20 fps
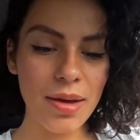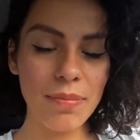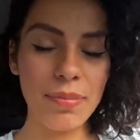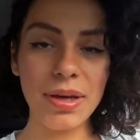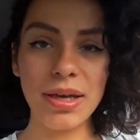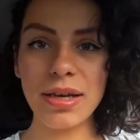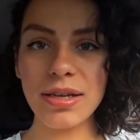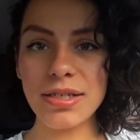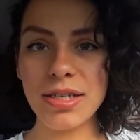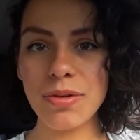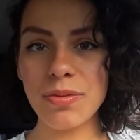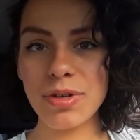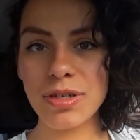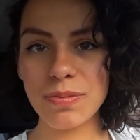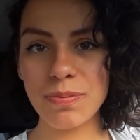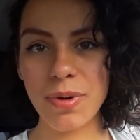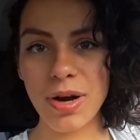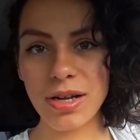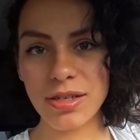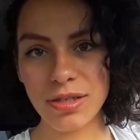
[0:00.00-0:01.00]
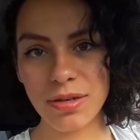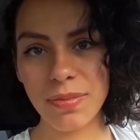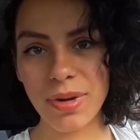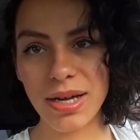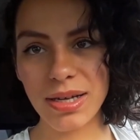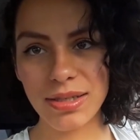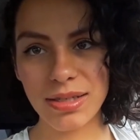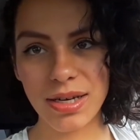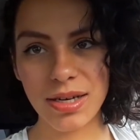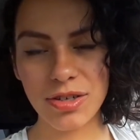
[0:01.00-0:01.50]
because it was brought to
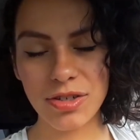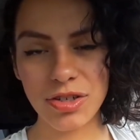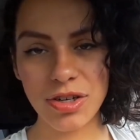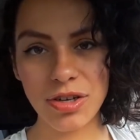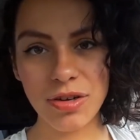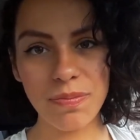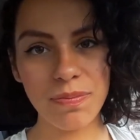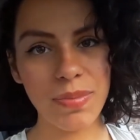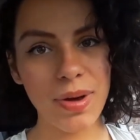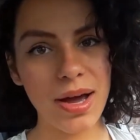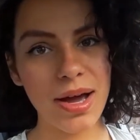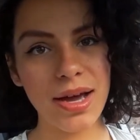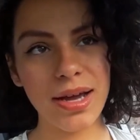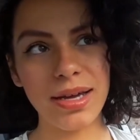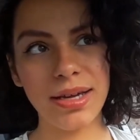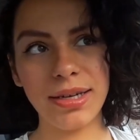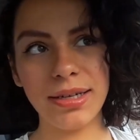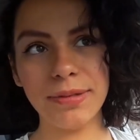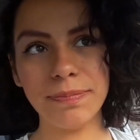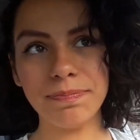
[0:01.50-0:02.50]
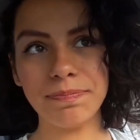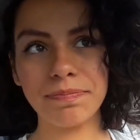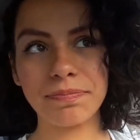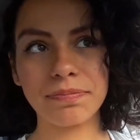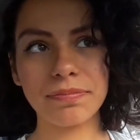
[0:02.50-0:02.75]
my attention by